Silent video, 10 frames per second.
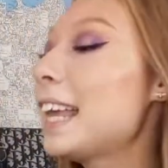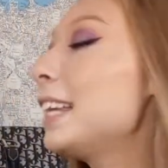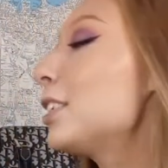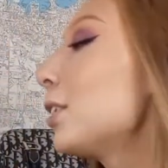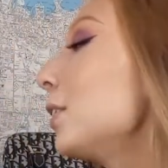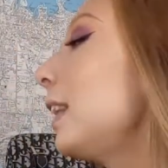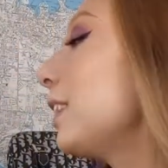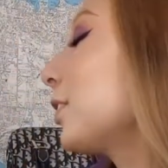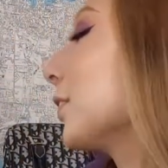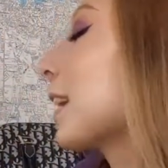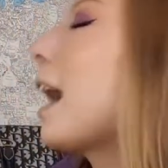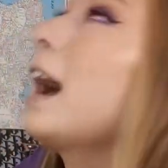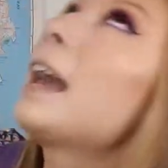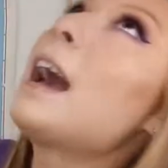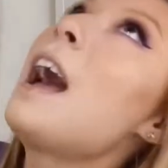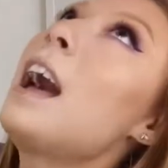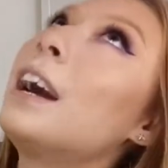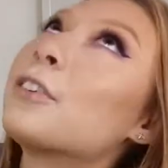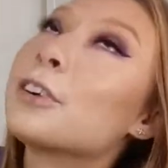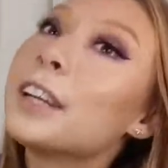get into these shoes. I
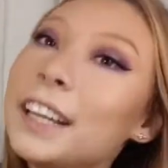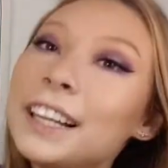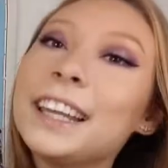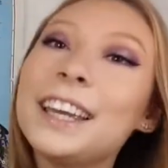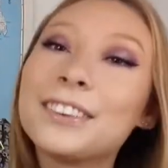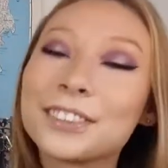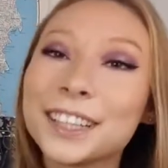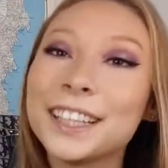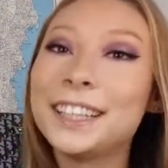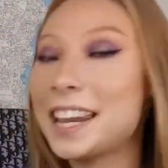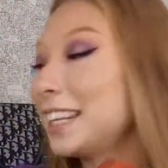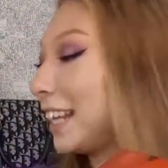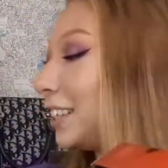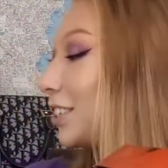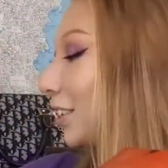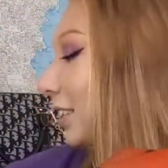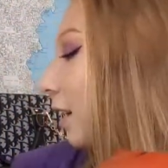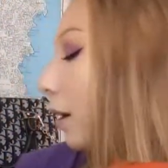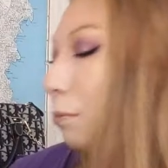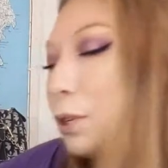really, really needed these shoes.
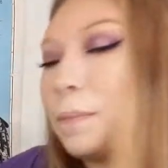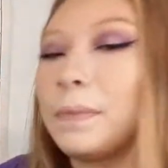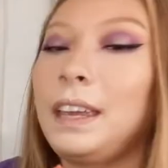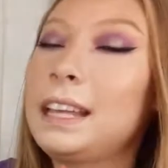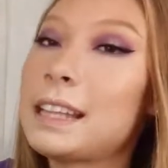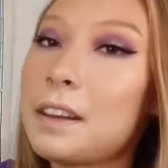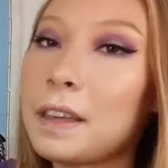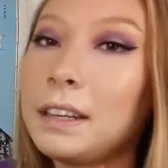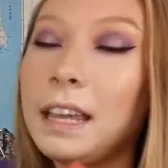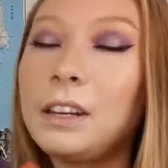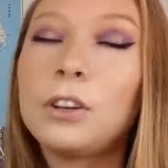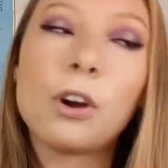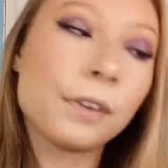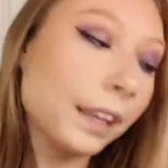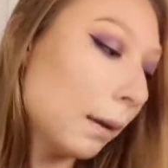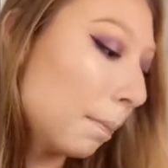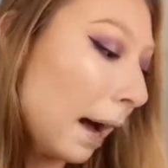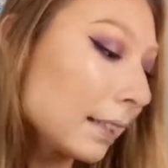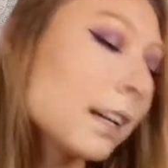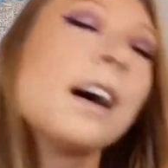Well, is anything I need? Not really,
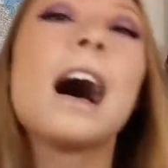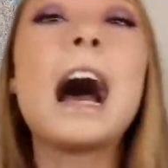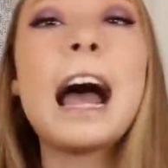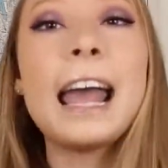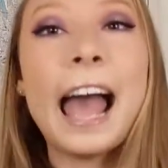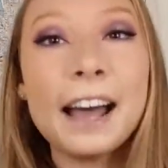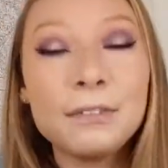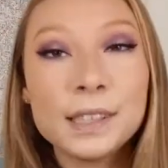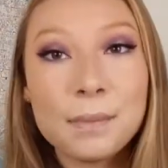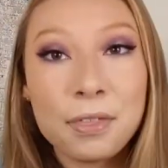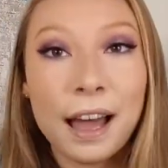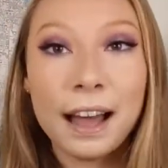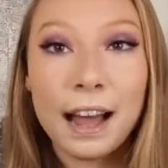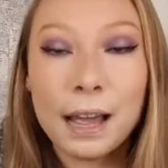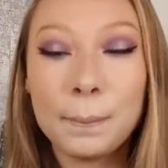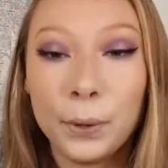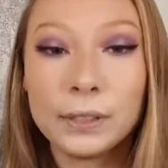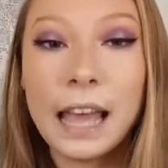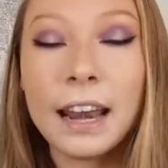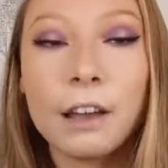but I have some thigh-high
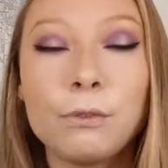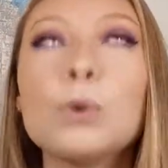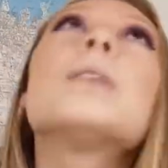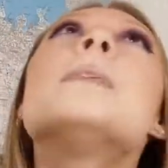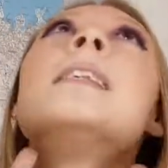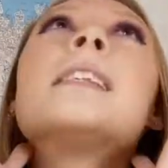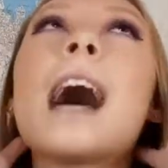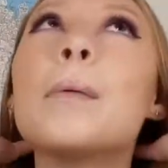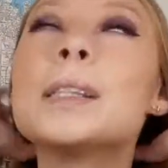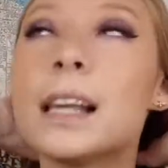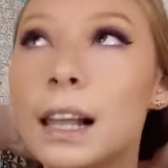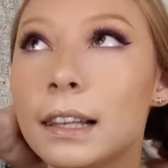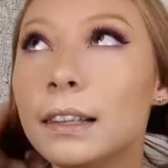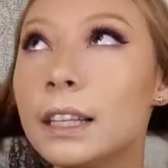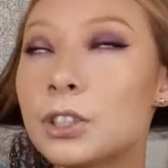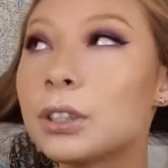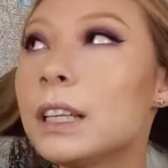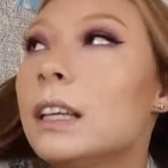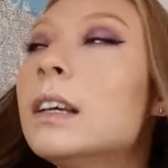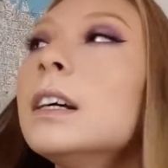boots and I've worn them since I was
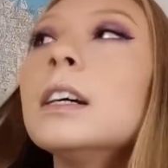literally